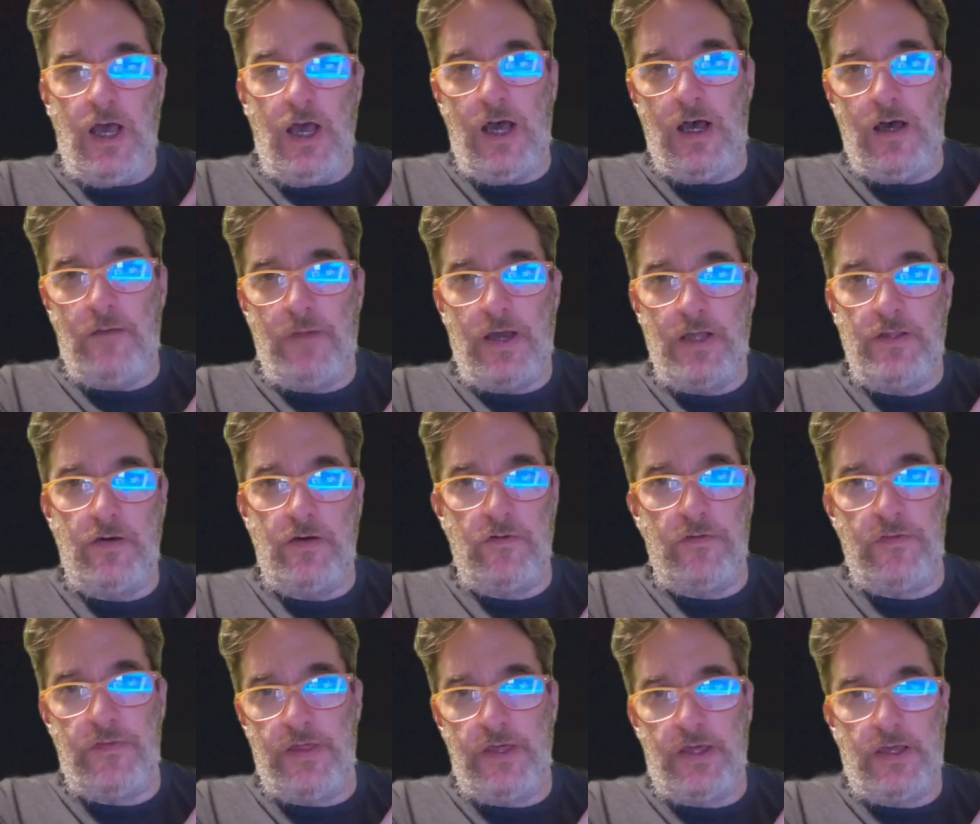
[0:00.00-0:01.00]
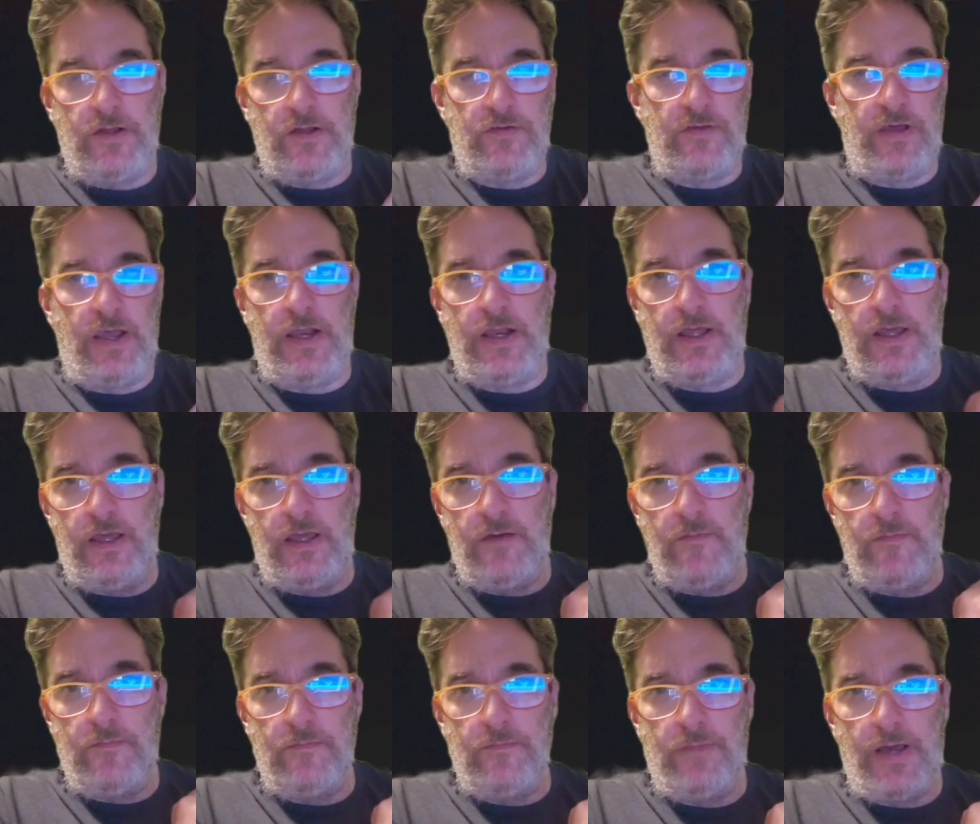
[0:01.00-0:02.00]
Um, I don't think it's
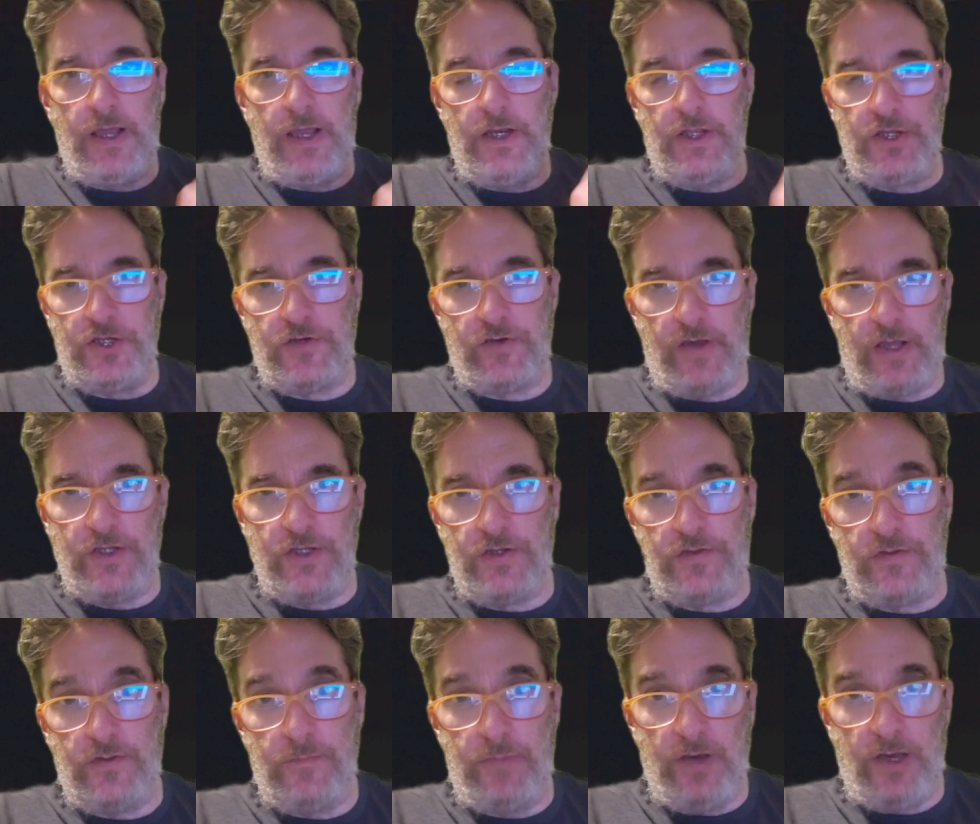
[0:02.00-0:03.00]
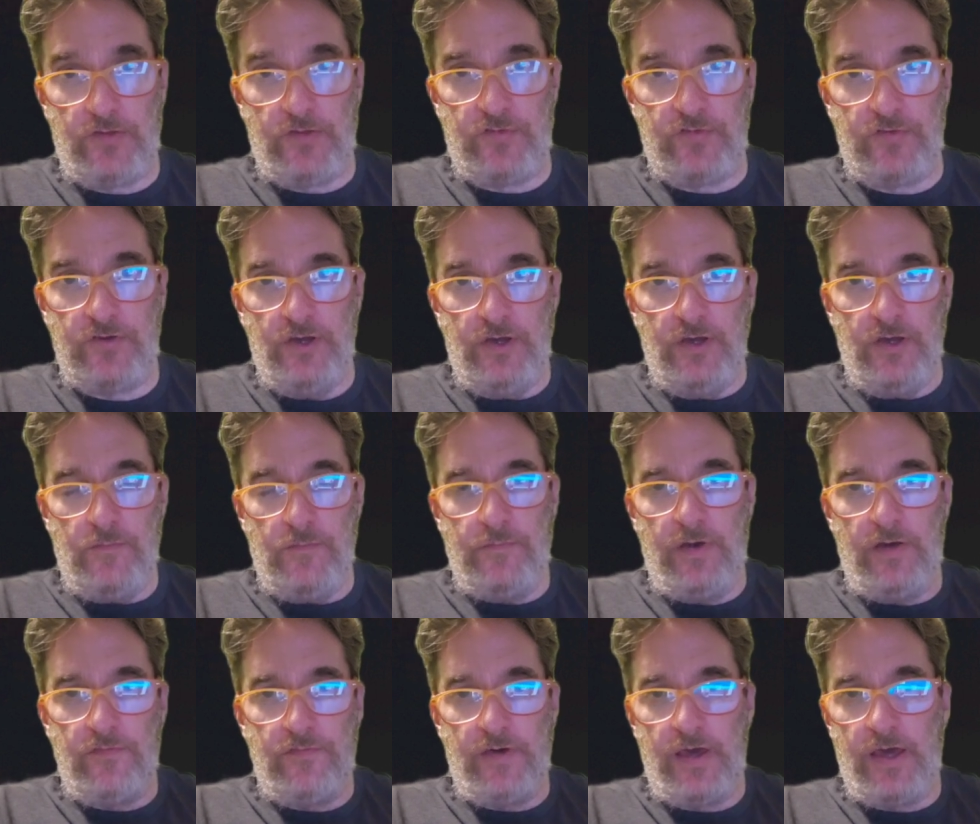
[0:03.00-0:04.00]
any, by any stretch, the best
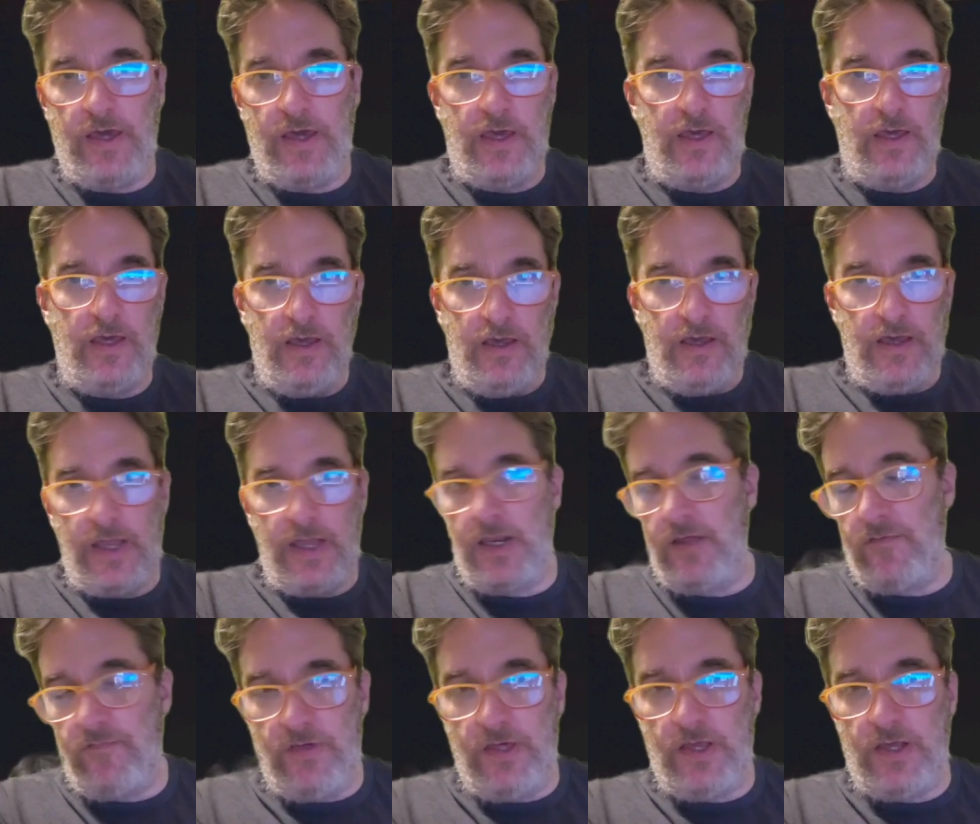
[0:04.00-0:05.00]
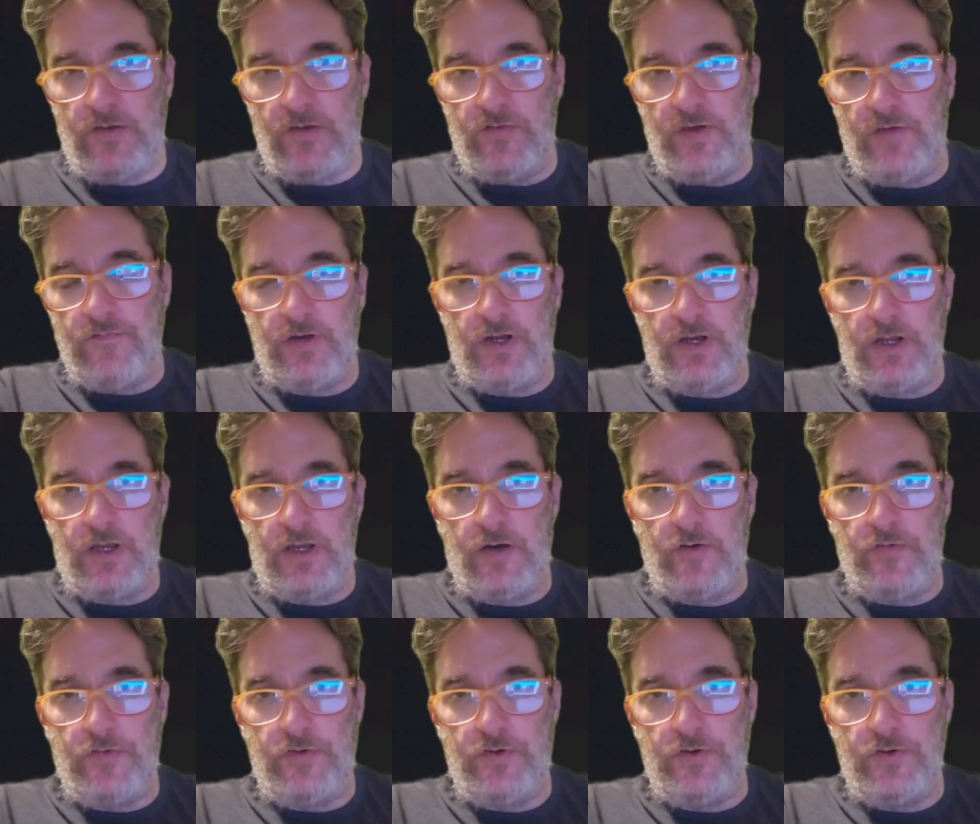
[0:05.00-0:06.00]
buffet any vegan's ever going to
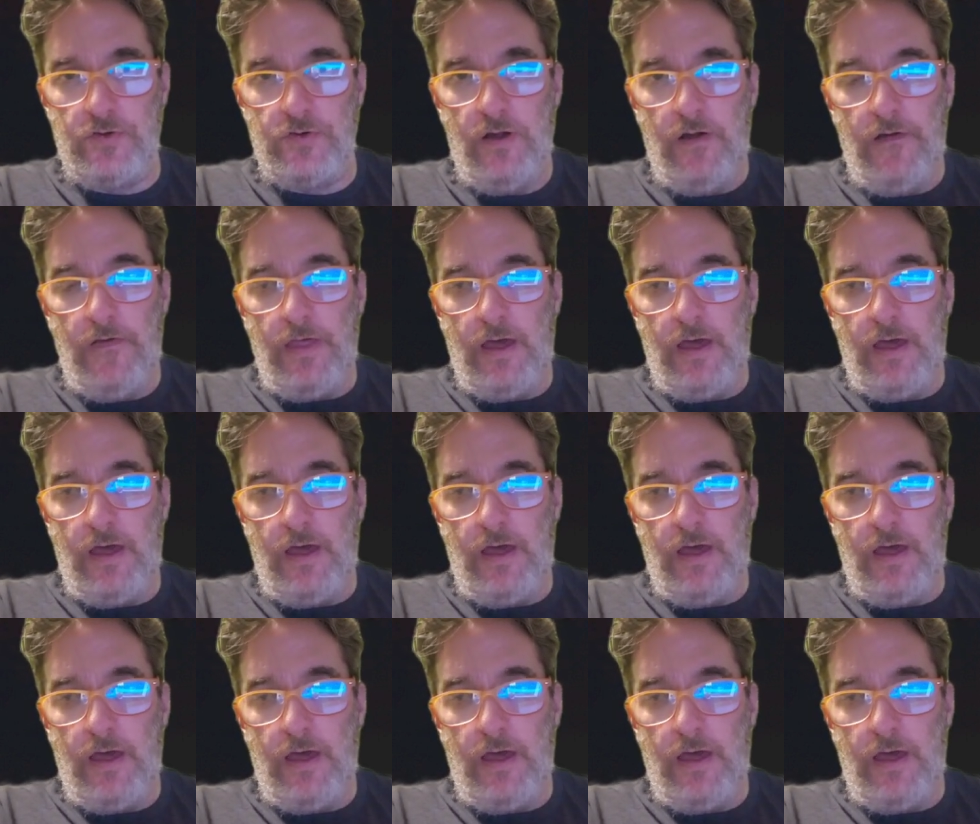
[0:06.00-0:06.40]
go to.